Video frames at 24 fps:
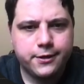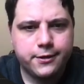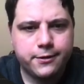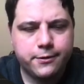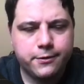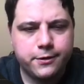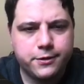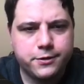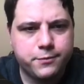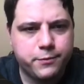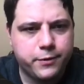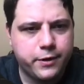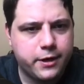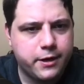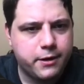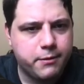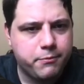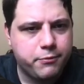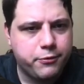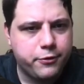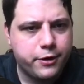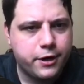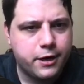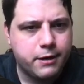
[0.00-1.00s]
which we
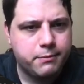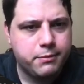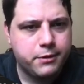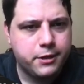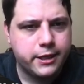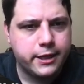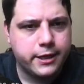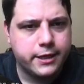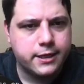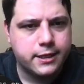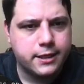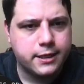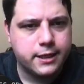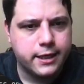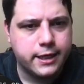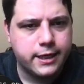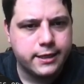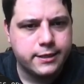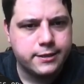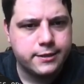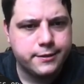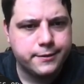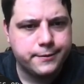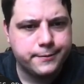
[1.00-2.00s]
can promptly
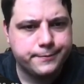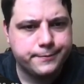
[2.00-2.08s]
delete.